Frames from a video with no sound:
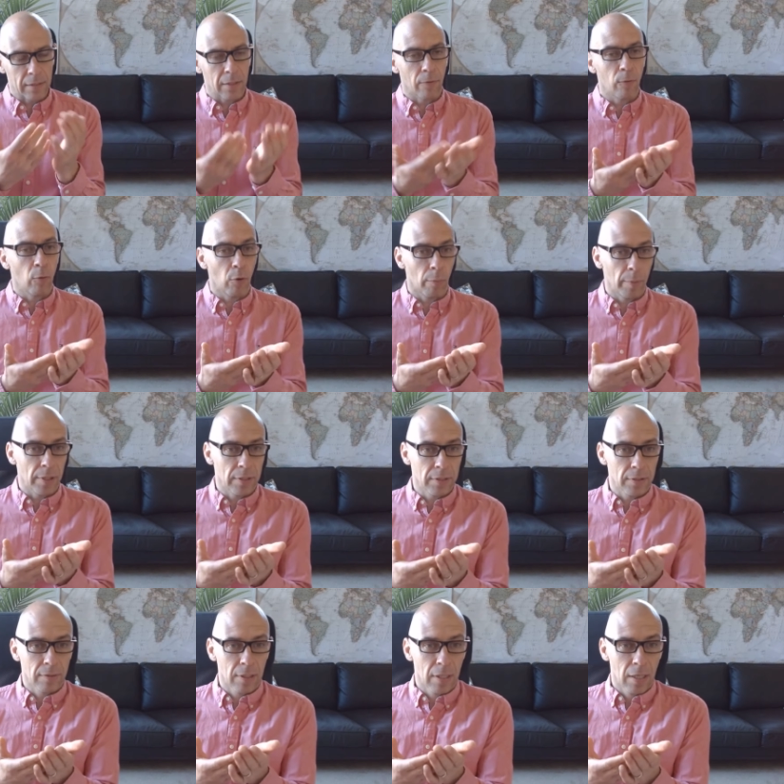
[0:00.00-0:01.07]
format.
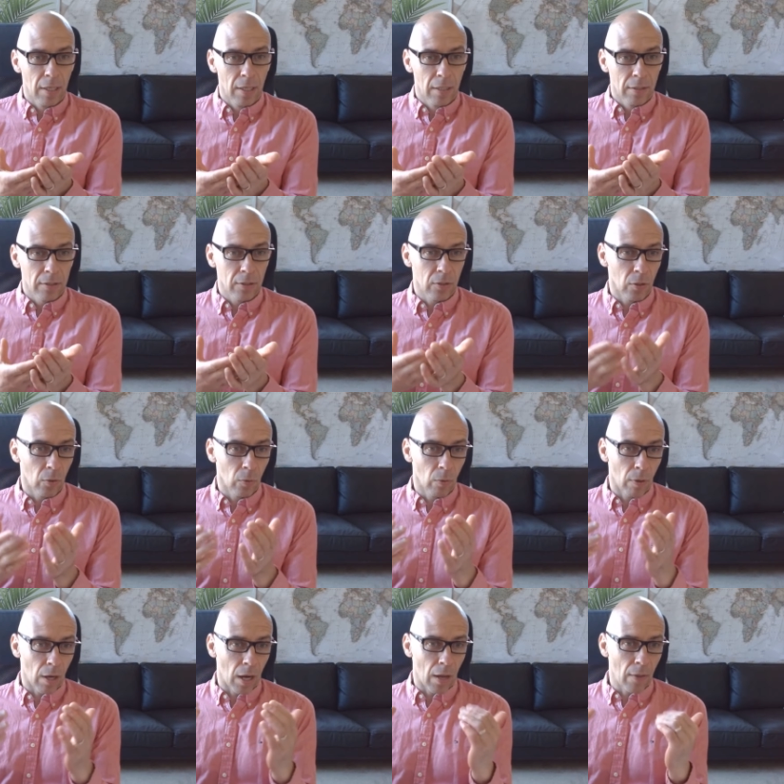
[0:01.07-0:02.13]

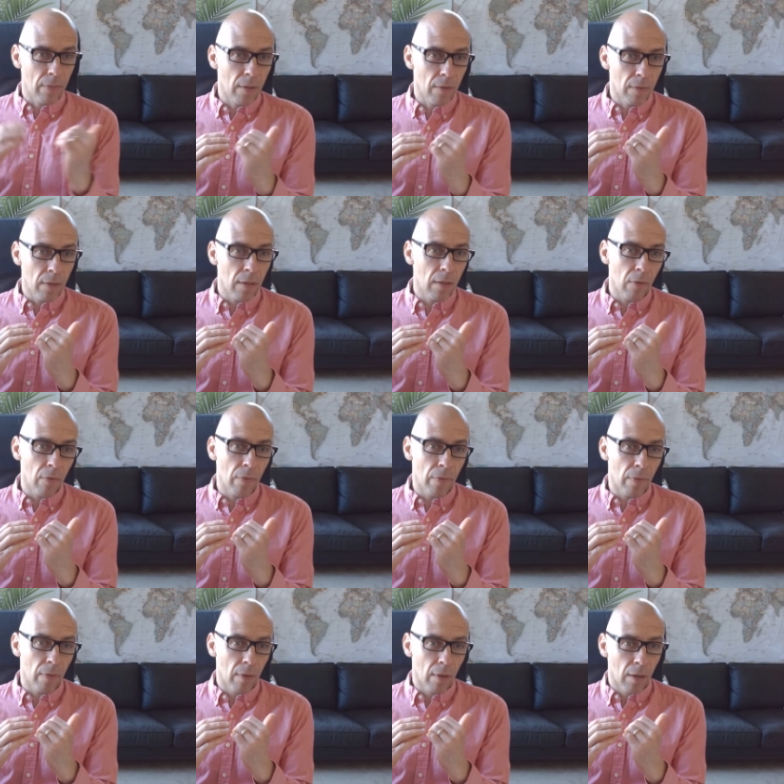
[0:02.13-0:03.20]
So underneath,
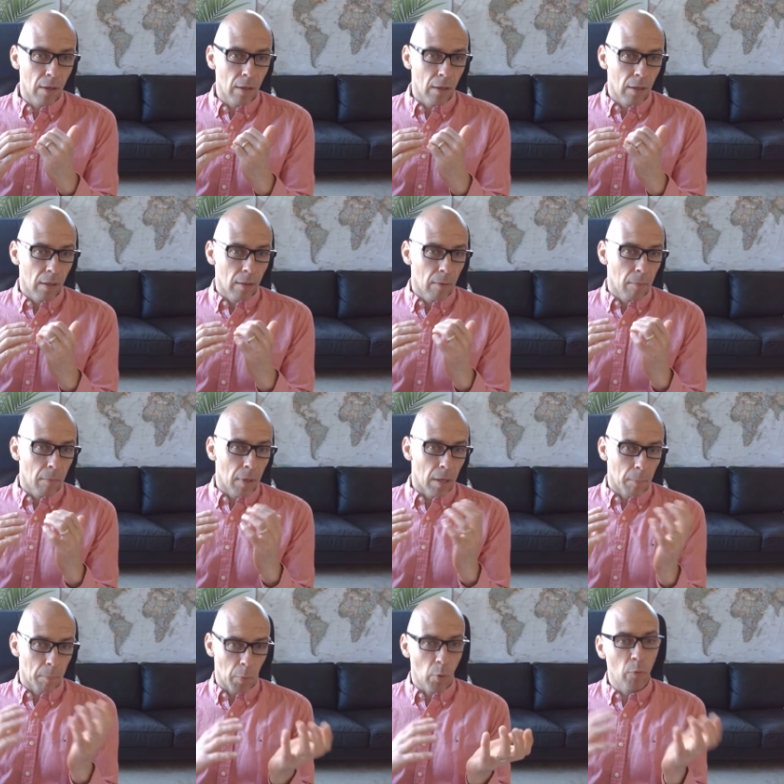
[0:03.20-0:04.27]

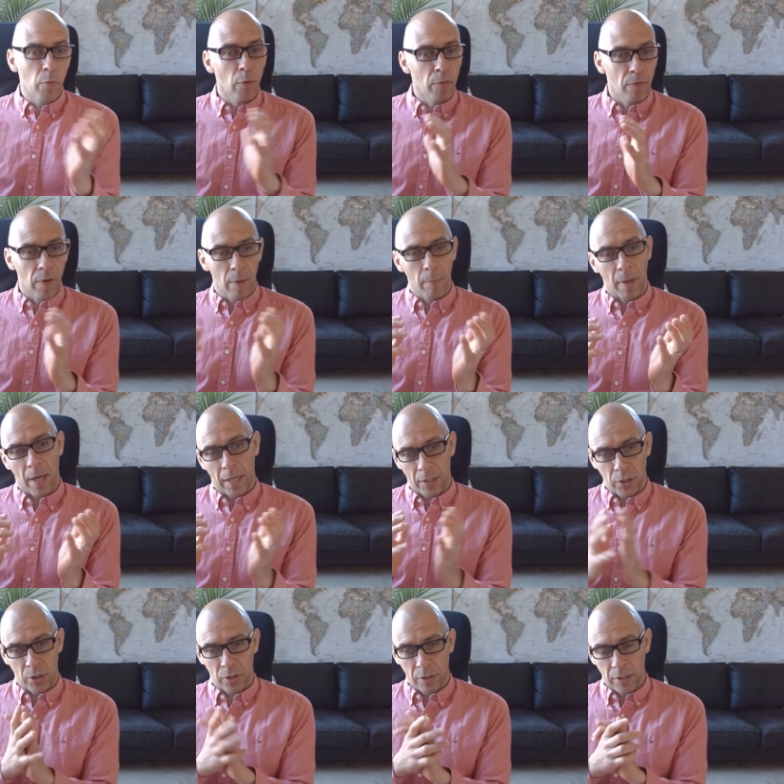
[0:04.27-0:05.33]
both of them
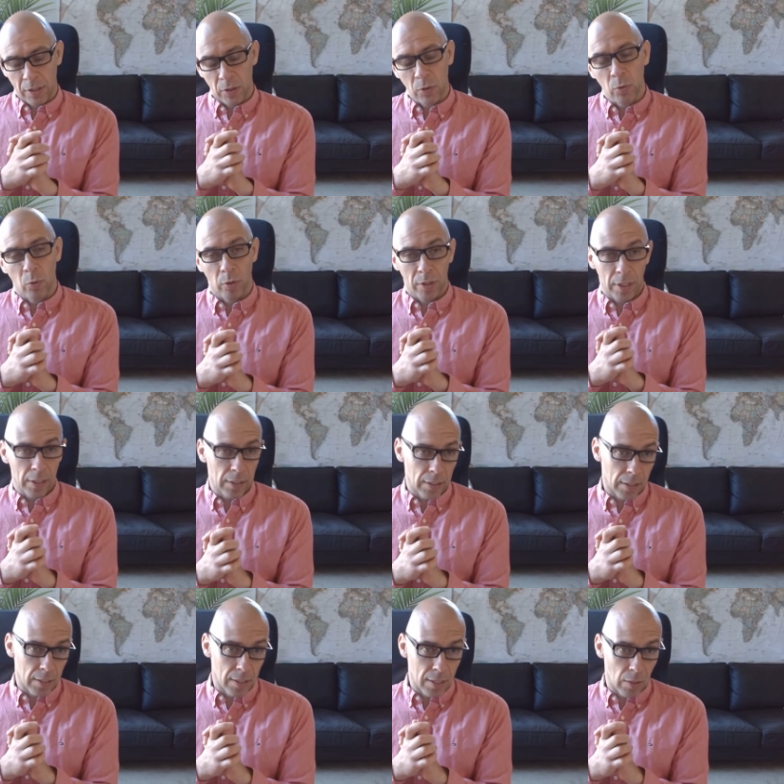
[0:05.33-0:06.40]
actually store data in
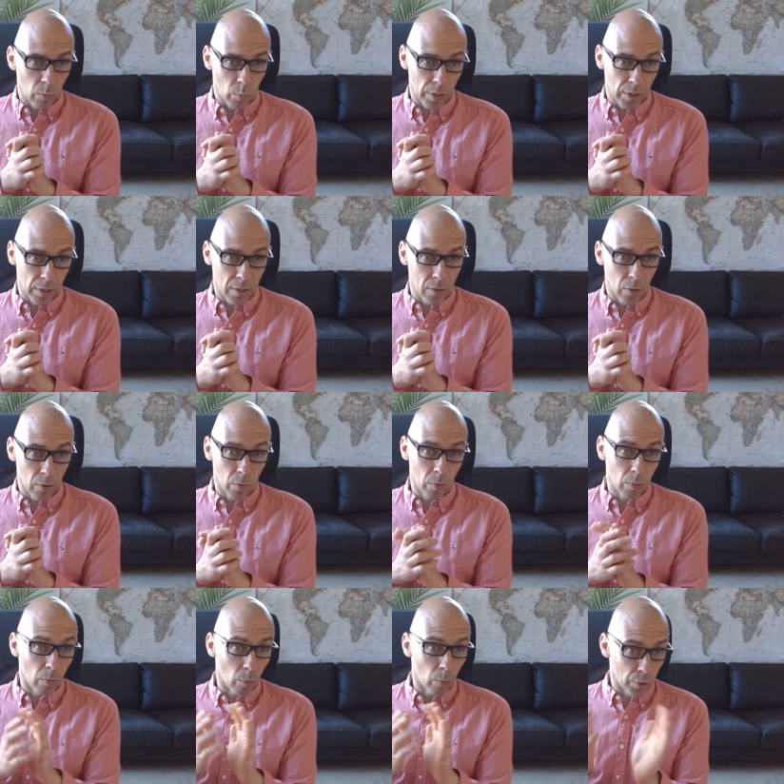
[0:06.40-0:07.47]
the same way,
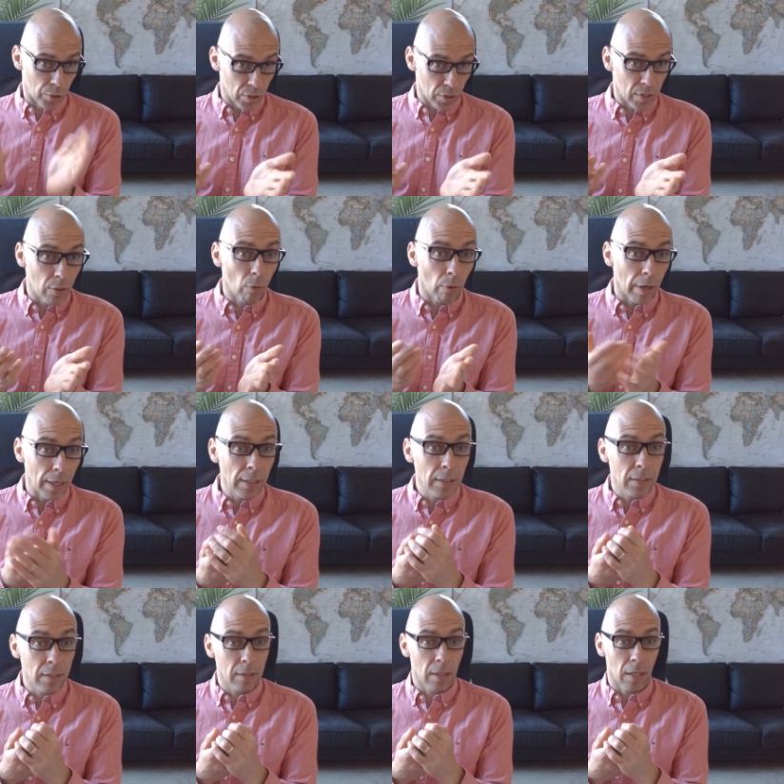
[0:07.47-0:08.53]
so which is
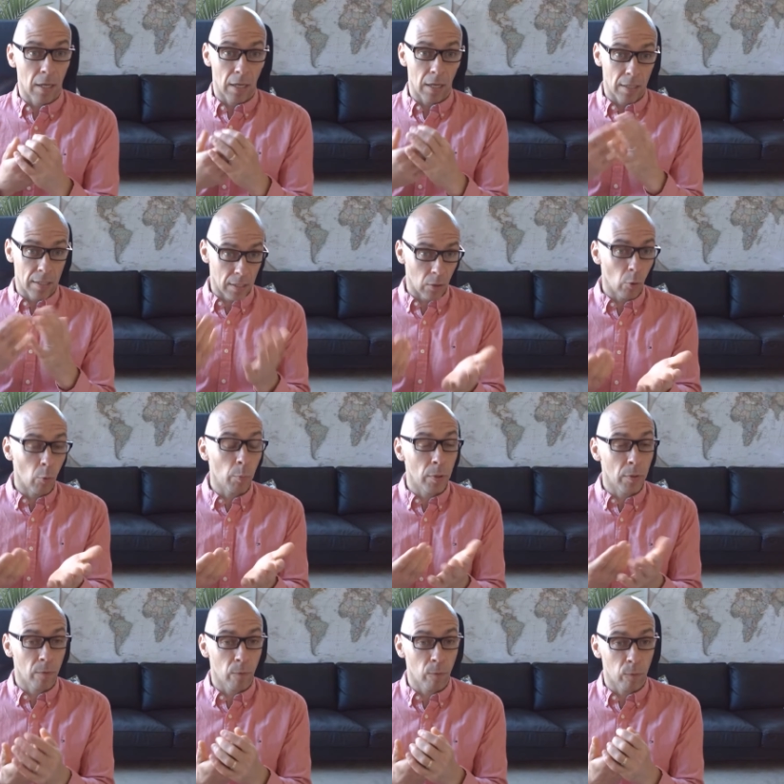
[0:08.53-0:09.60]
great. It's an
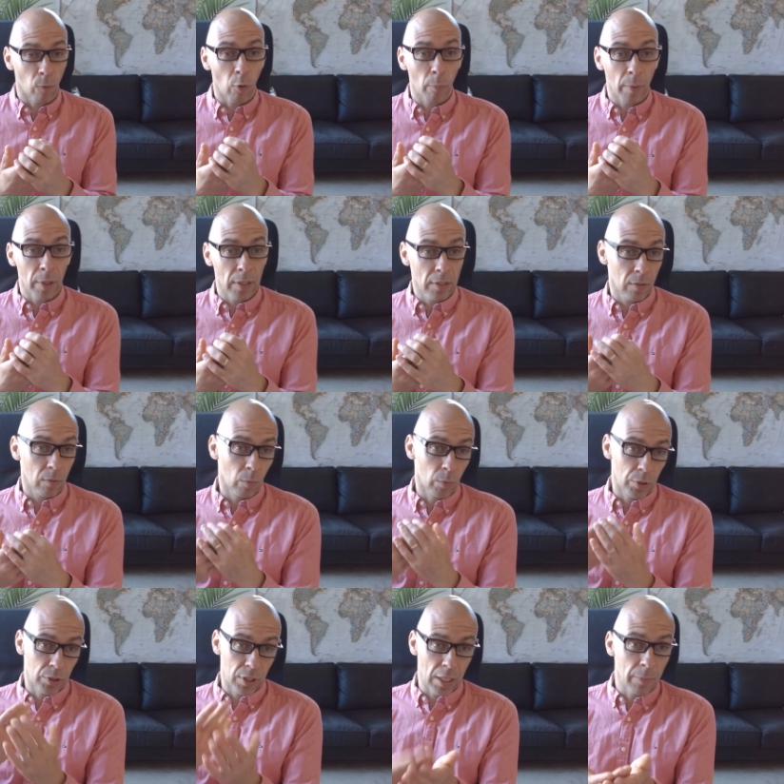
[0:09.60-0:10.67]
open format
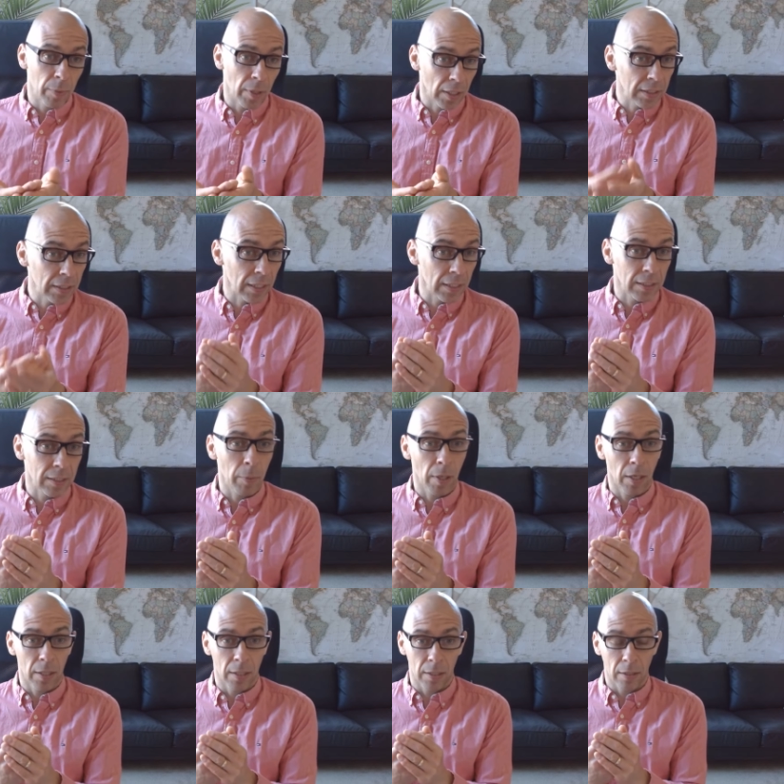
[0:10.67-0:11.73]
which can be accessed
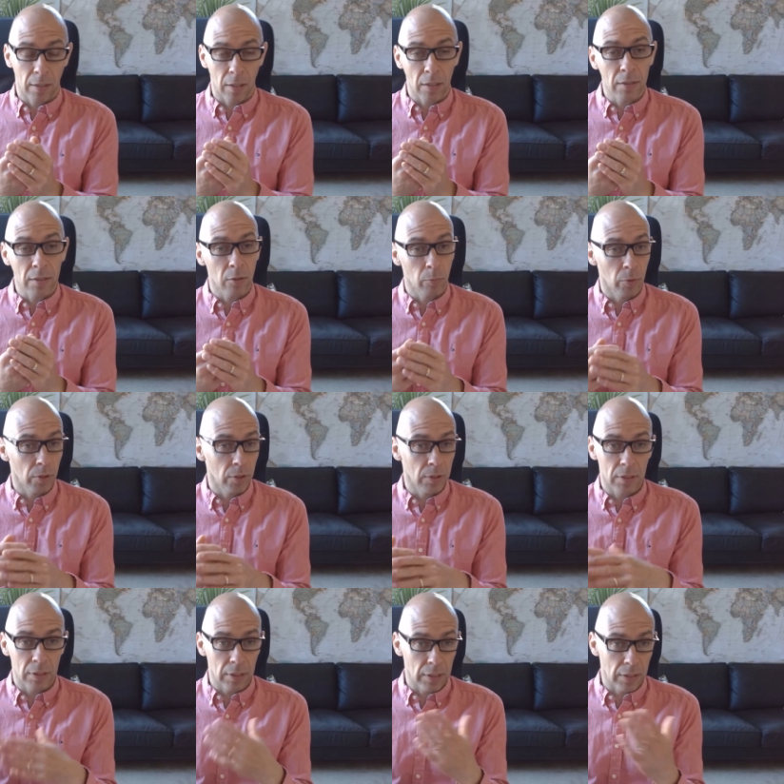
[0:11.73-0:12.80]
by
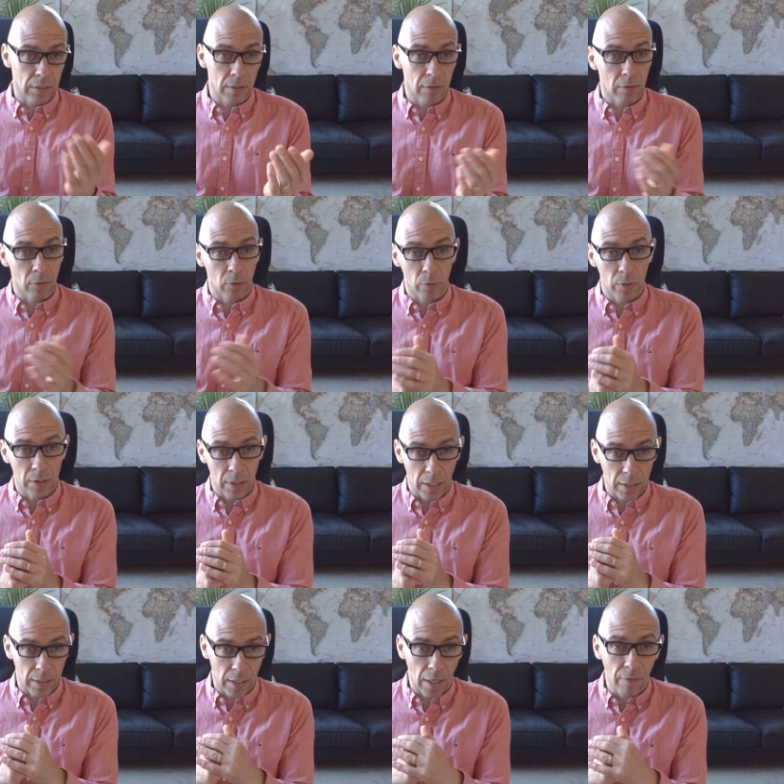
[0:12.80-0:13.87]
customers in using
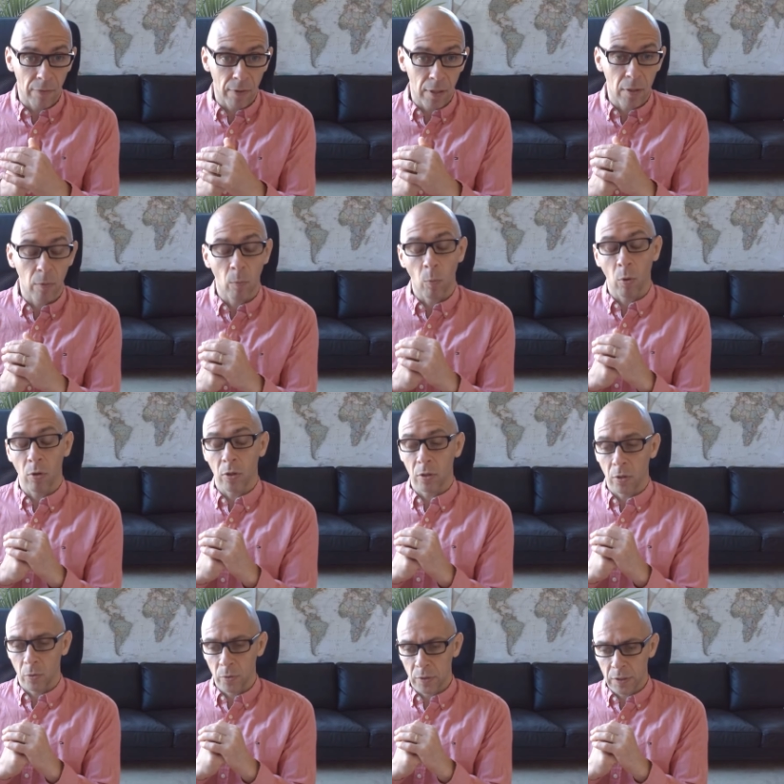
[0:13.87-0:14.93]
any other
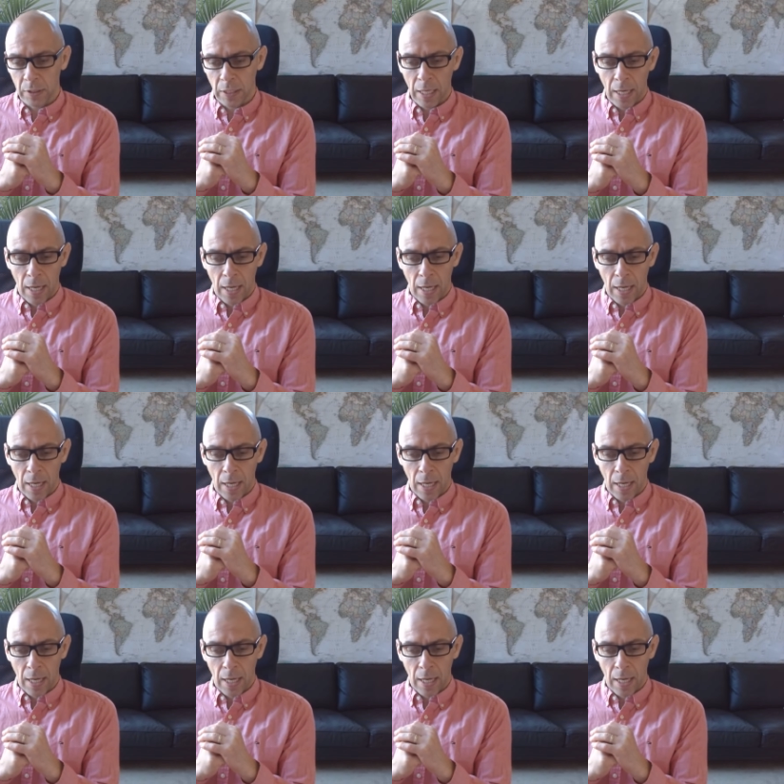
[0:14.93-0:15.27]
workloads,